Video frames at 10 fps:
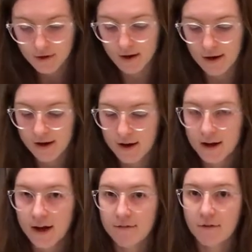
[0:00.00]
I
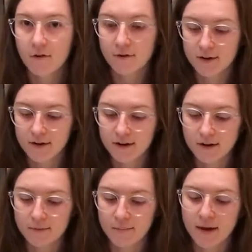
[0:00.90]
have
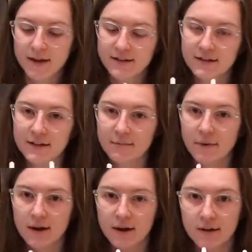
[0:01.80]
already painted
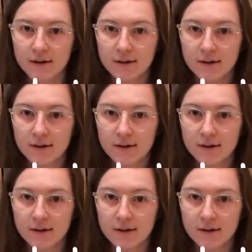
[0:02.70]
mine